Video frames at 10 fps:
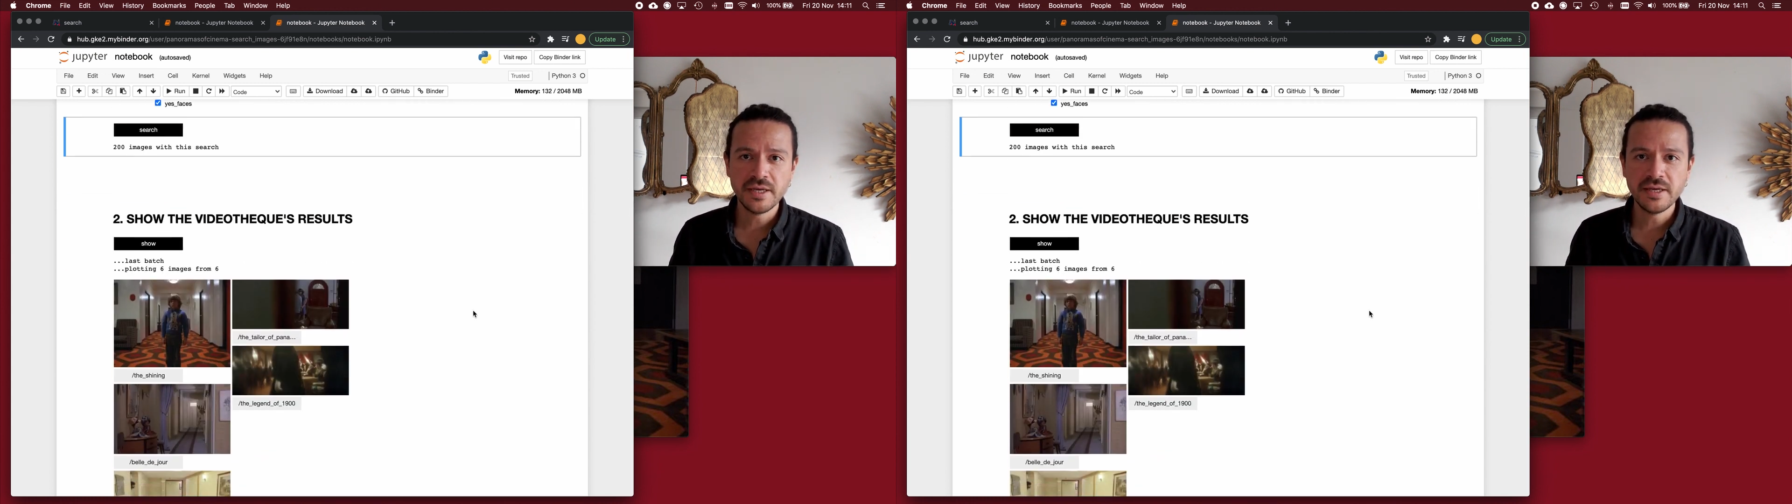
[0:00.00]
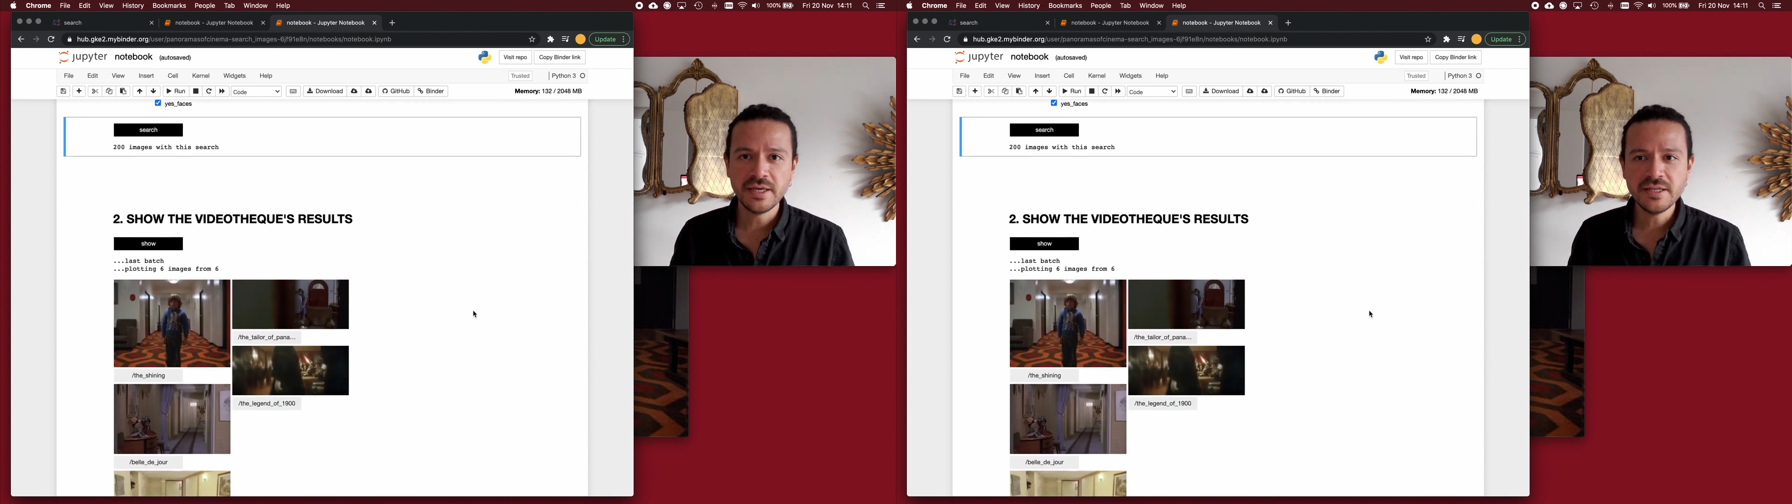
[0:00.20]

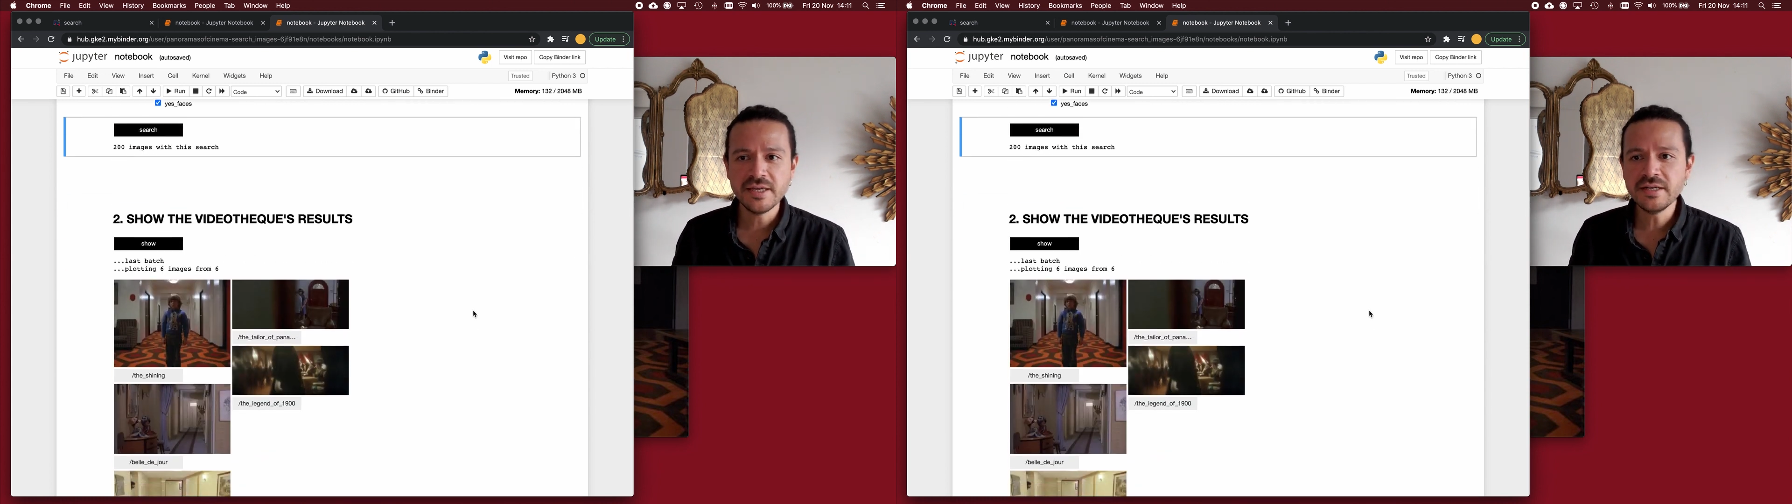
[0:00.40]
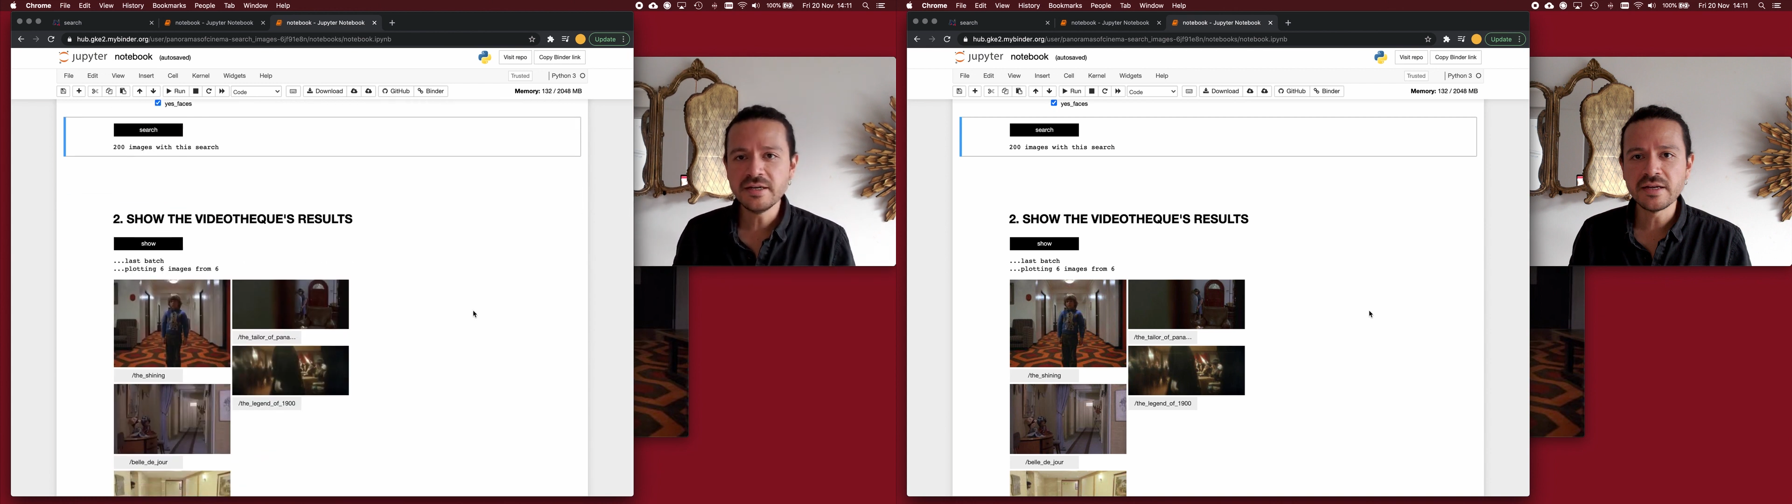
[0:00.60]
and
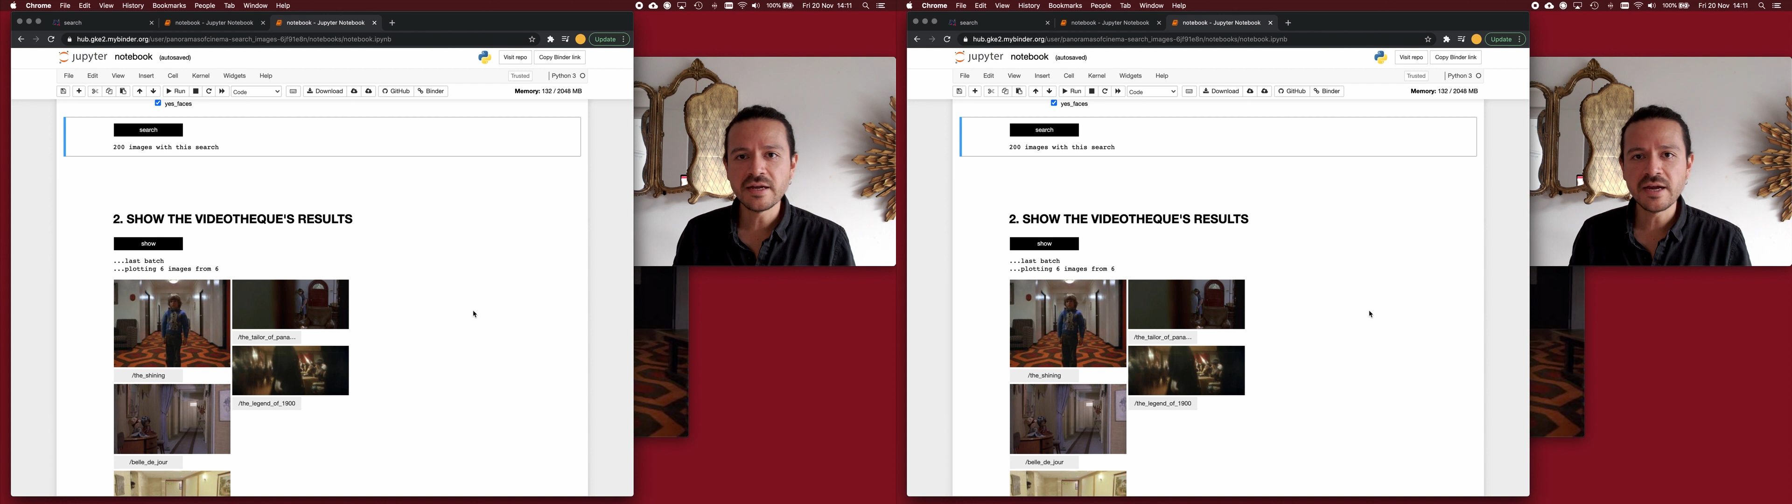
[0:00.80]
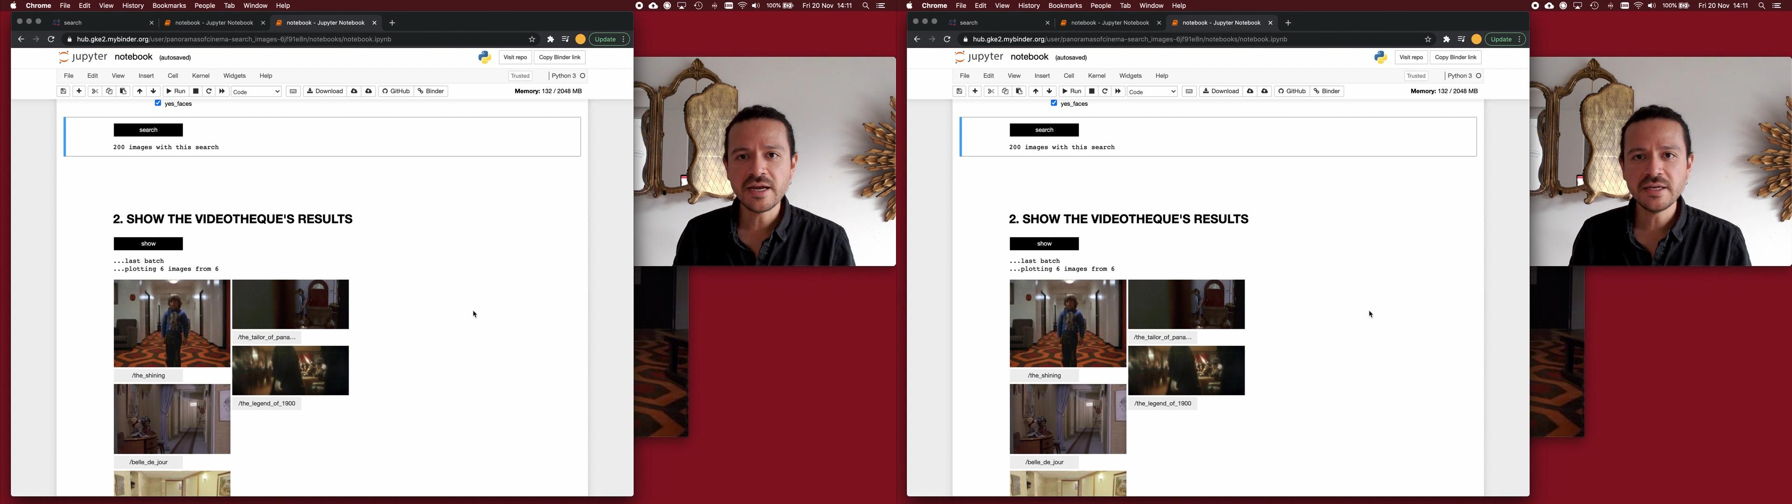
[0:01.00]

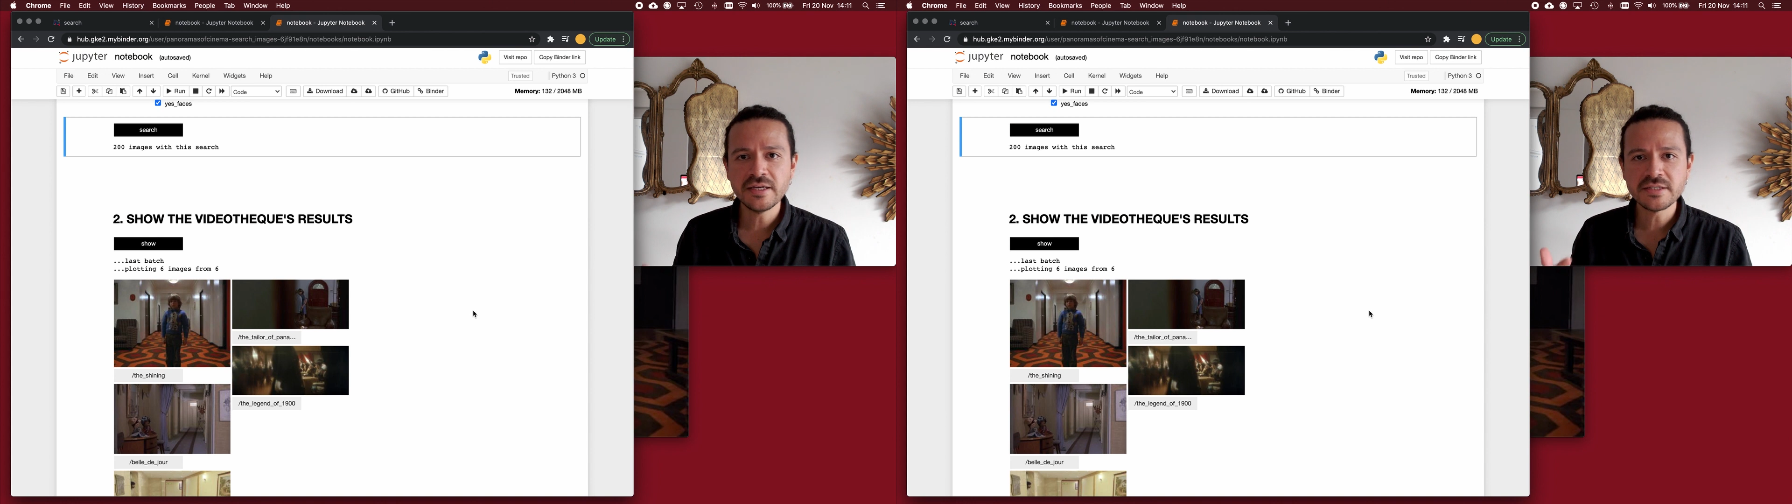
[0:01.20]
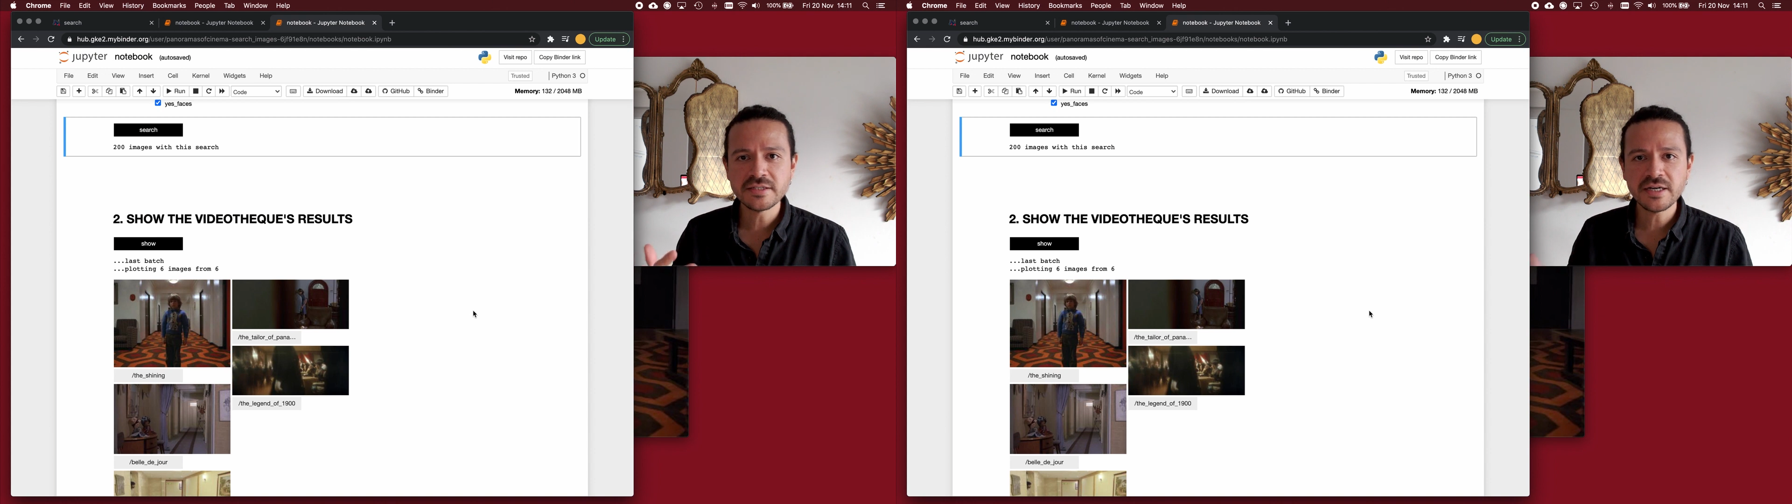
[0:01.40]
then I
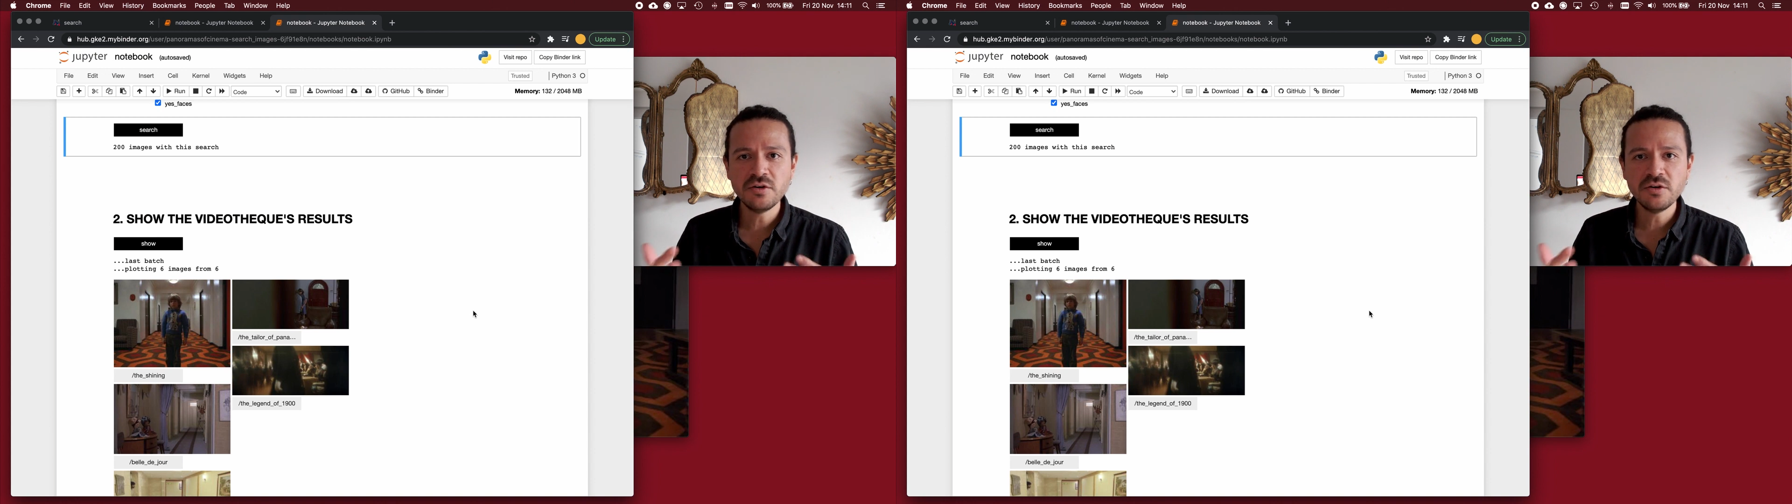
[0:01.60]
can start